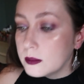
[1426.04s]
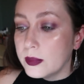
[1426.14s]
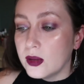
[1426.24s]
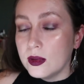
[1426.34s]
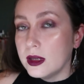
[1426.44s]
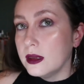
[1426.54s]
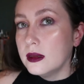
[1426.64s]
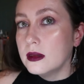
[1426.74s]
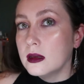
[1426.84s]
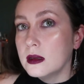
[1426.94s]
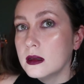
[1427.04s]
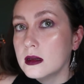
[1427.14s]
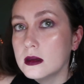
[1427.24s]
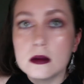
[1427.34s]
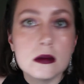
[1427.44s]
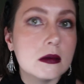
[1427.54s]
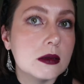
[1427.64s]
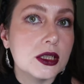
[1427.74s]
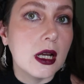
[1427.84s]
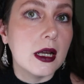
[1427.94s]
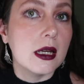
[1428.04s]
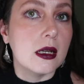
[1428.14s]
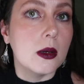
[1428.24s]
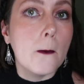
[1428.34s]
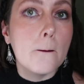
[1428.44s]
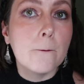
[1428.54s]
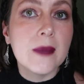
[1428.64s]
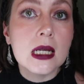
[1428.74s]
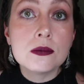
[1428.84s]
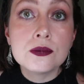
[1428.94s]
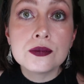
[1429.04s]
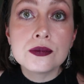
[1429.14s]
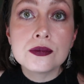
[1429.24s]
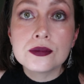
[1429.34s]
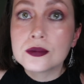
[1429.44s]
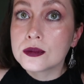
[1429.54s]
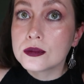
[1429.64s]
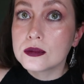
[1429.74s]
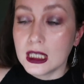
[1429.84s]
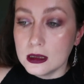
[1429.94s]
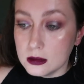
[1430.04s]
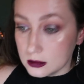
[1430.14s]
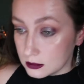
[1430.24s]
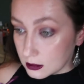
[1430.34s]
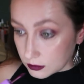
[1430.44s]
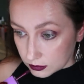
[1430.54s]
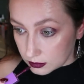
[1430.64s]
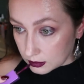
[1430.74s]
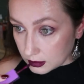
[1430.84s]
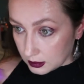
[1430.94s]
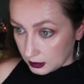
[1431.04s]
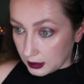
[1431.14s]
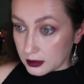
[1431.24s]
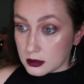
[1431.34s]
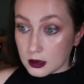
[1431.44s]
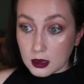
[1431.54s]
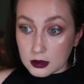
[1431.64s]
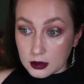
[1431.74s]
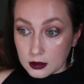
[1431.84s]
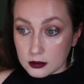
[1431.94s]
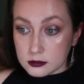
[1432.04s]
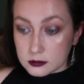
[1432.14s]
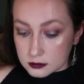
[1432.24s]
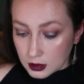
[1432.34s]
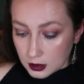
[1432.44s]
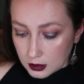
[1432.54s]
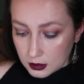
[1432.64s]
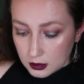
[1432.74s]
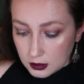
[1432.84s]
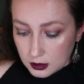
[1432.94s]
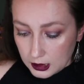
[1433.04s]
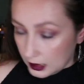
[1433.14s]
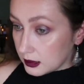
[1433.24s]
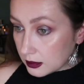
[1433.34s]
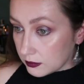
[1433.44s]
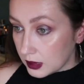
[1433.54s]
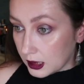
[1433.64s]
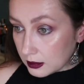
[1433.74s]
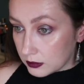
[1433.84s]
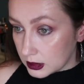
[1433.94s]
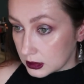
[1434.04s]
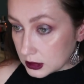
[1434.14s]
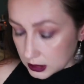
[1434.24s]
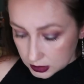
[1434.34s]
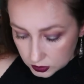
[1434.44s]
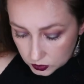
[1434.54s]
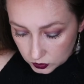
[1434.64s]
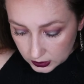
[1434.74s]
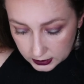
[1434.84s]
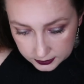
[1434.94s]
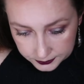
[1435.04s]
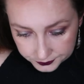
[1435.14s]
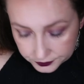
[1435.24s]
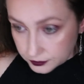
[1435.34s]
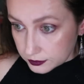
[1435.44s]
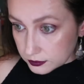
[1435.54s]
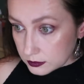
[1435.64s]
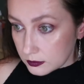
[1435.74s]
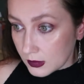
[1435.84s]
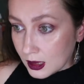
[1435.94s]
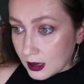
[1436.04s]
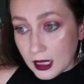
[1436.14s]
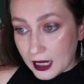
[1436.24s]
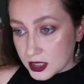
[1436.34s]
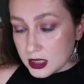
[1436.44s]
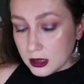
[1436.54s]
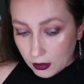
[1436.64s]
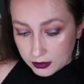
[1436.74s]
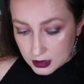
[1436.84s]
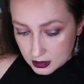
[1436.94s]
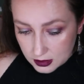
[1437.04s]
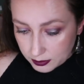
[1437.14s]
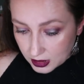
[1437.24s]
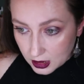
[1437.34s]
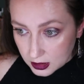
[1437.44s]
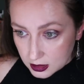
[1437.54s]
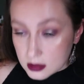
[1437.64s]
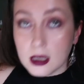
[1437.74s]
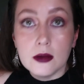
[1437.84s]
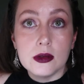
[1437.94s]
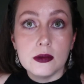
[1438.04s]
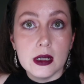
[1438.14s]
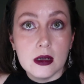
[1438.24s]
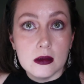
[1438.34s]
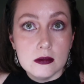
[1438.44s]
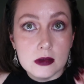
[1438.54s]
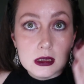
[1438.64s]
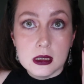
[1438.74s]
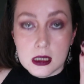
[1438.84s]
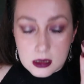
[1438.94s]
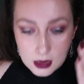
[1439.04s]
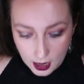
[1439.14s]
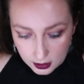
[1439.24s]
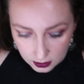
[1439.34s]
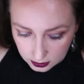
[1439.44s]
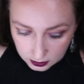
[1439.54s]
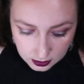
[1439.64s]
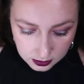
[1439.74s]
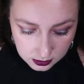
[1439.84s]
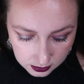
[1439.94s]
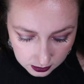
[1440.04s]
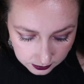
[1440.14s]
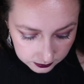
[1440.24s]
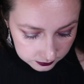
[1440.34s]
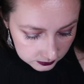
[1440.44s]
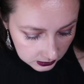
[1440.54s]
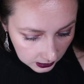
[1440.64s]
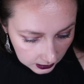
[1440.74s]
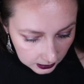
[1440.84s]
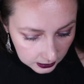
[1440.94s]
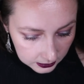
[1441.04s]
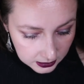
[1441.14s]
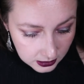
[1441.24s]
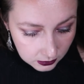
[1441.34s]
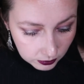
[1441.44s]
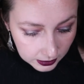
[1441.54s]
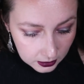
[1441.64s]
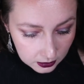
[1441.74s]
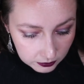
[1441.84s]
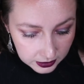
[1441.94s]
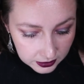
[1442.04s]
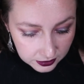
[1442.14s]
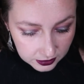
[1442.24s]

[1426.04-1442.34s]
but with shine. That's a really nice color. I love that one too. Actually, all these lip colors I would wear with this eye look, so they did well with